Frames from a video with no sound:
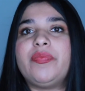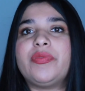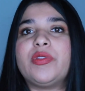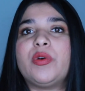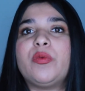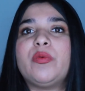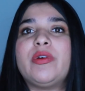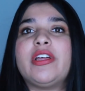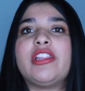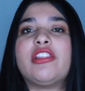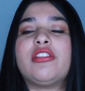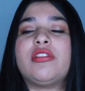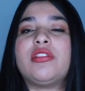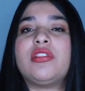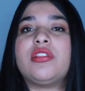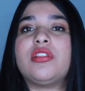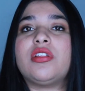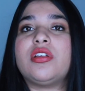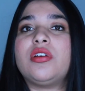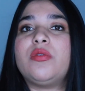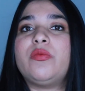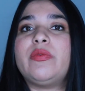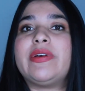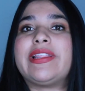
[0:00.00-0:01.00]

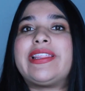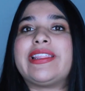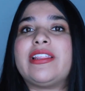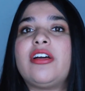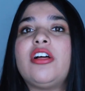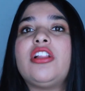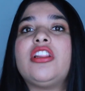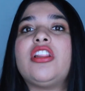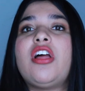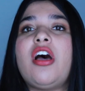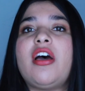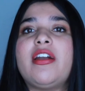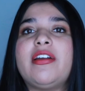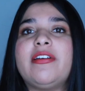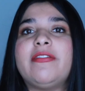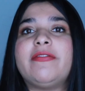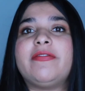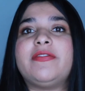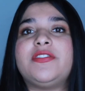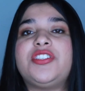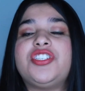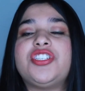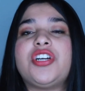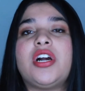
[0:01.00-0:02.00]
with a lot
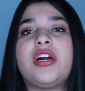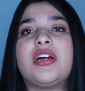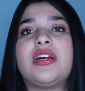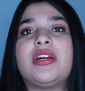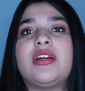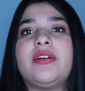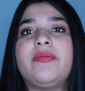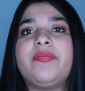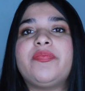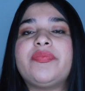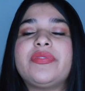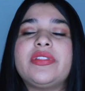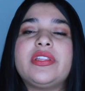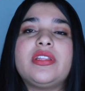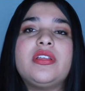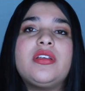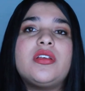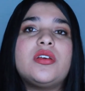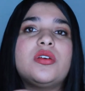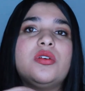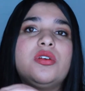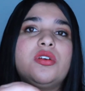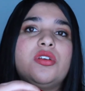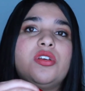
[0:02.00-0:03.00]
of junk.
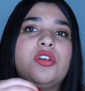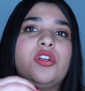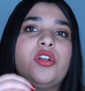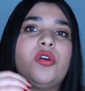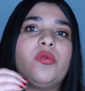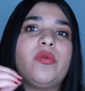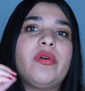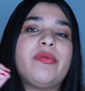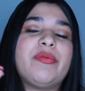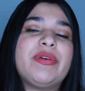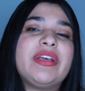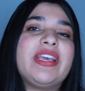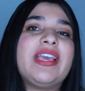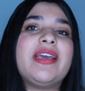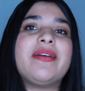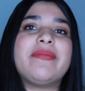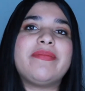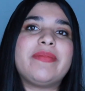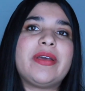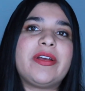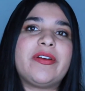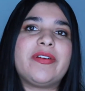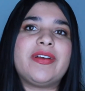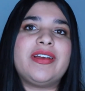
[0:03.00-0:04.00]
When we get
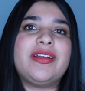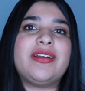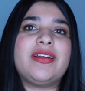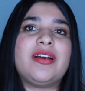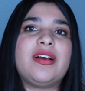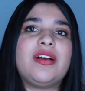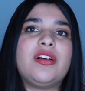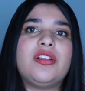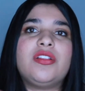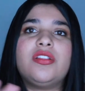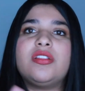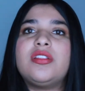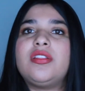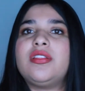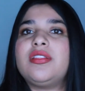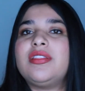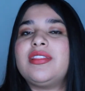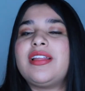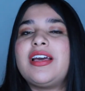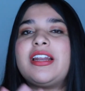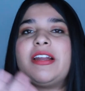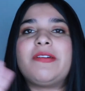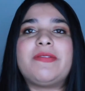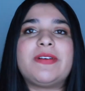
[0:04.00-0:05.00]
married,
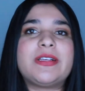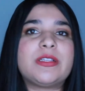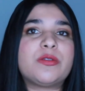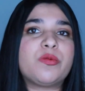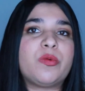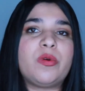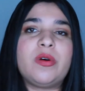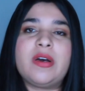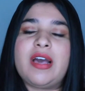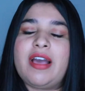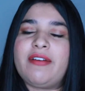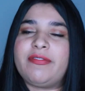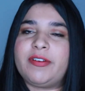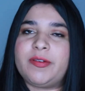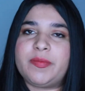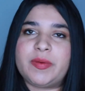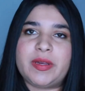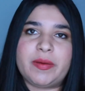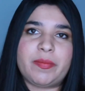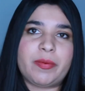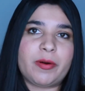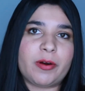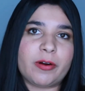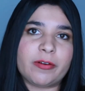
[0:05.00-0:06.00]
none of us will ever
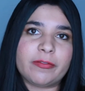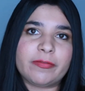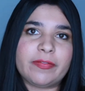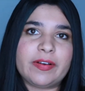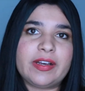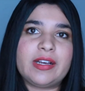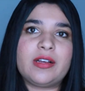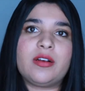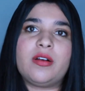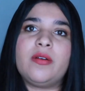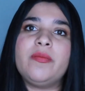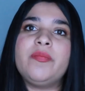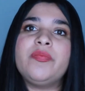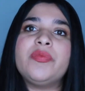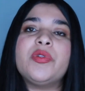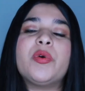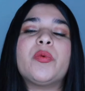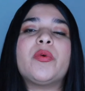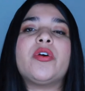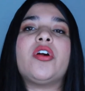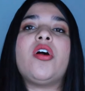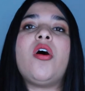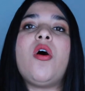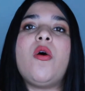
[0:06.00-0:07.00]
be perfect.
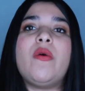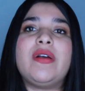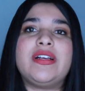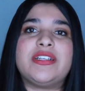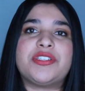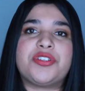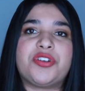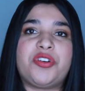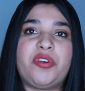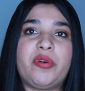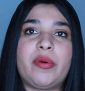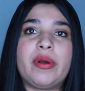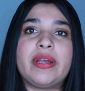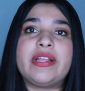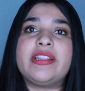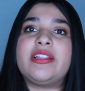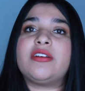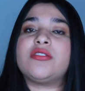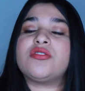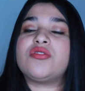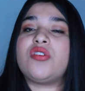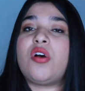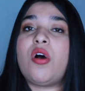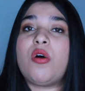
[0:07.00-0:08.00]
We're always growing.
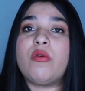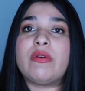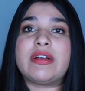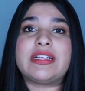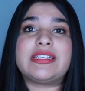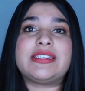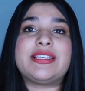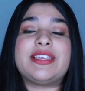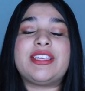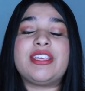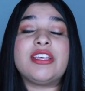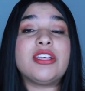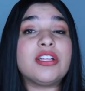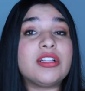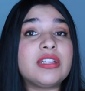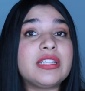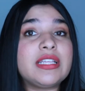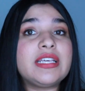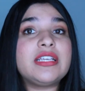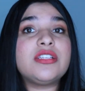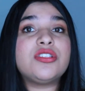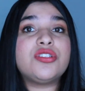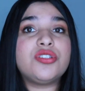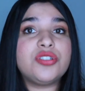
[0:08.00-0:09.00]
There's always
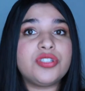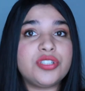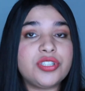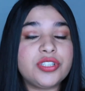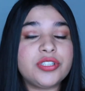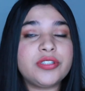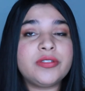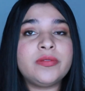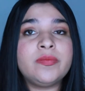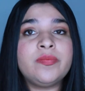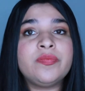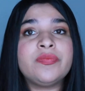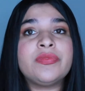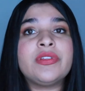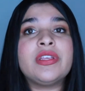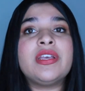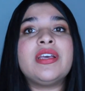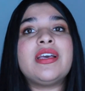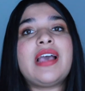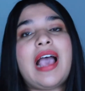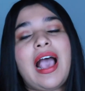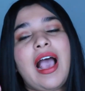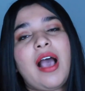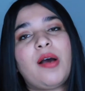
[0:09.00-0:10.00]
healing to do.
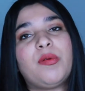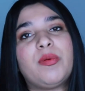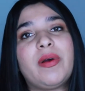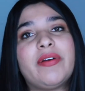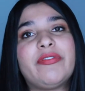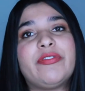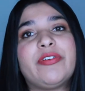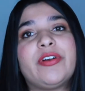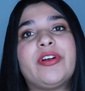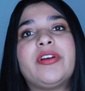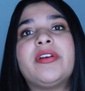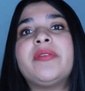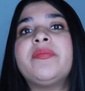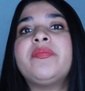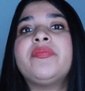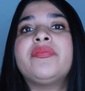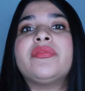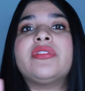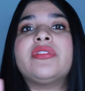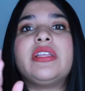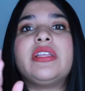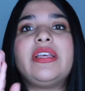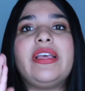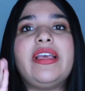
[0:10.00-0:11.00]
However,
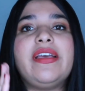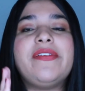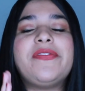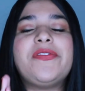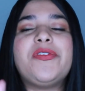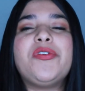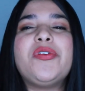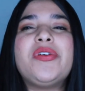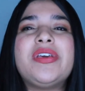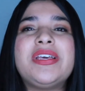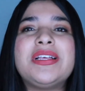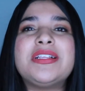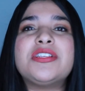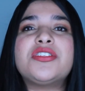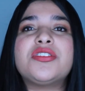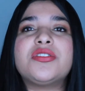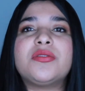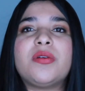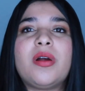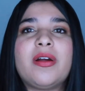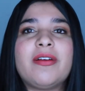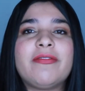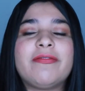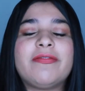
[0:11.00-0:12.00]
if you can
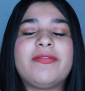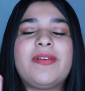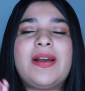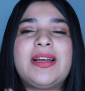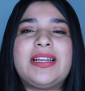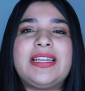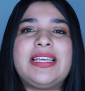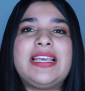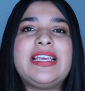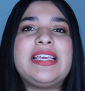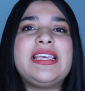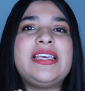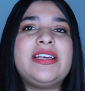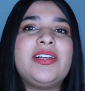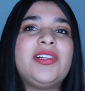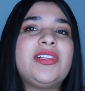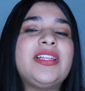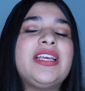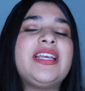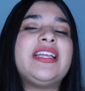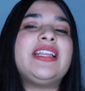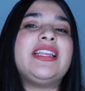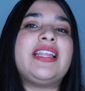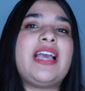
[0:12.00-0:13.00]
start finding
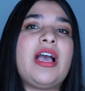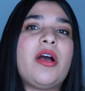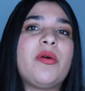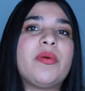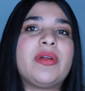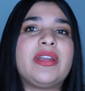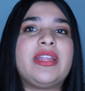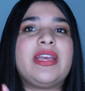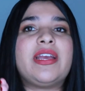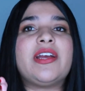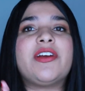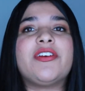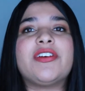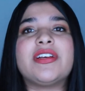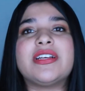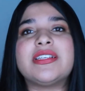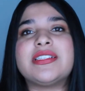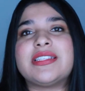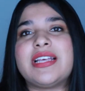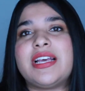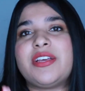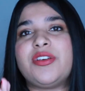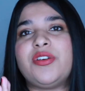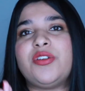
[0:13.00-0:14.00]
healing now in
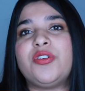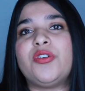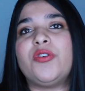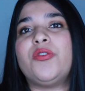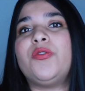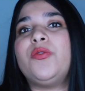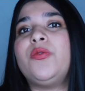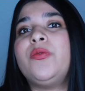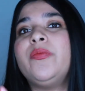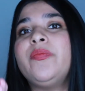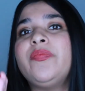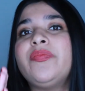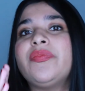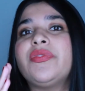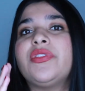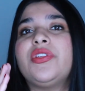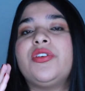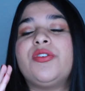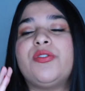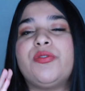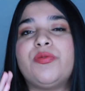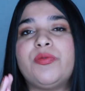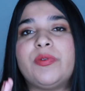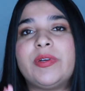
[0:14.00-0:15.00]
areas that
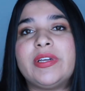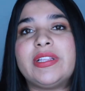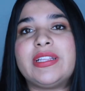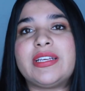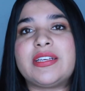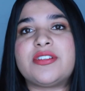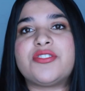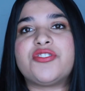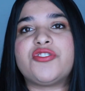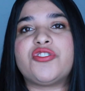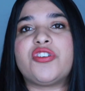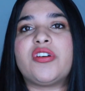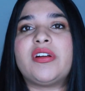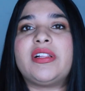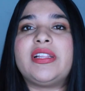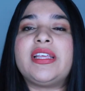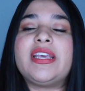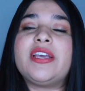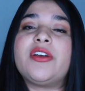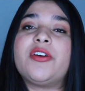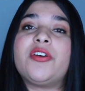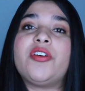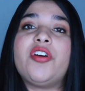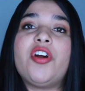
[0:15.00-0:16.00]
you're really
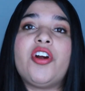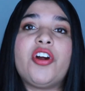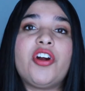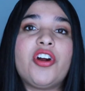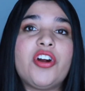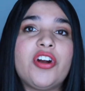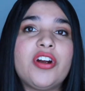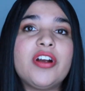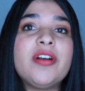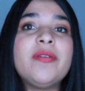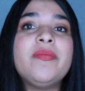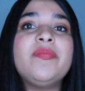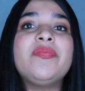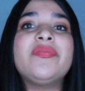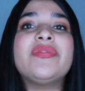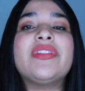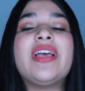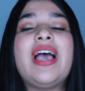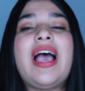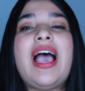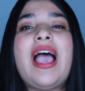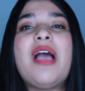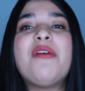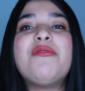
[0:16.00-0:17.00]
struggling or hurt,
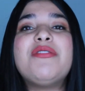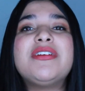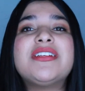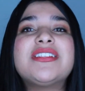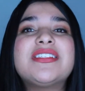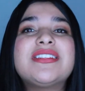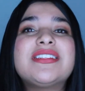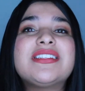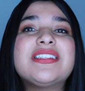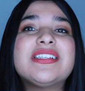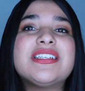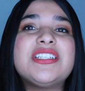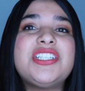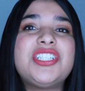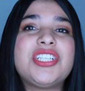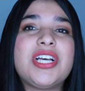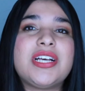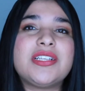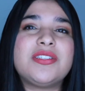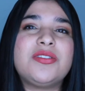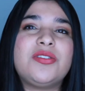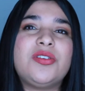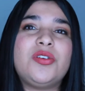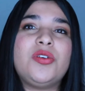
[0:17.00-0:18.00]
I would
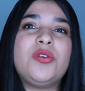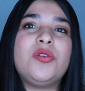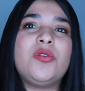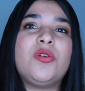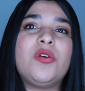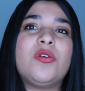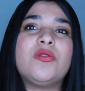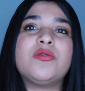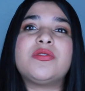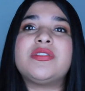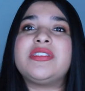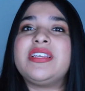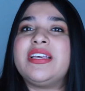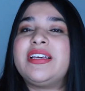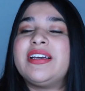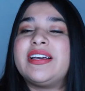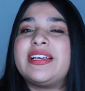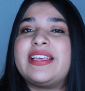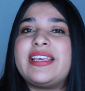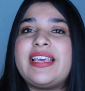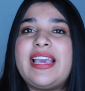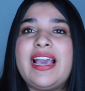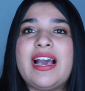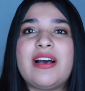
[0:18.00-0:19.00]
suggest you go seek a
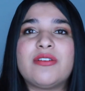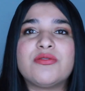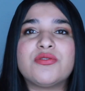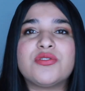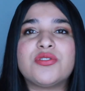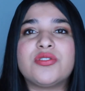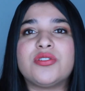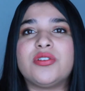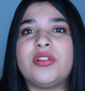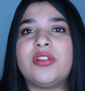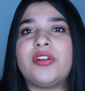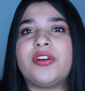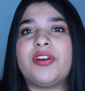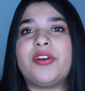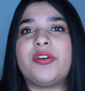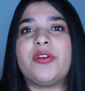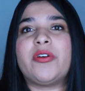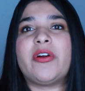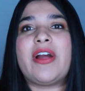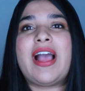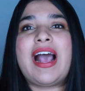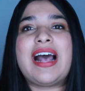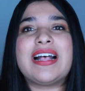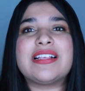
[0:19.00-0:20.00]
counselor
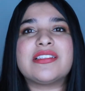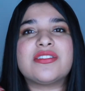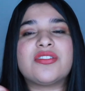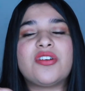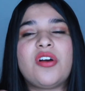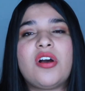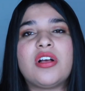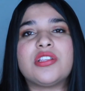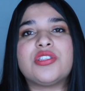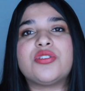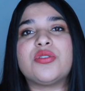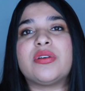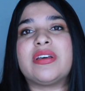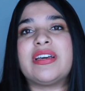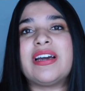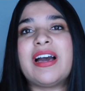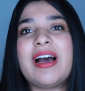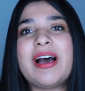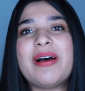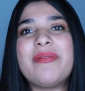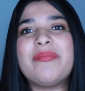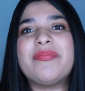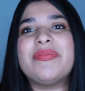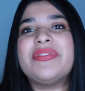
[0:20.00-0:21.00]
or ask God to
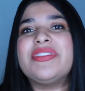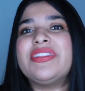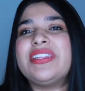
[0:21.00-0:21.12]
come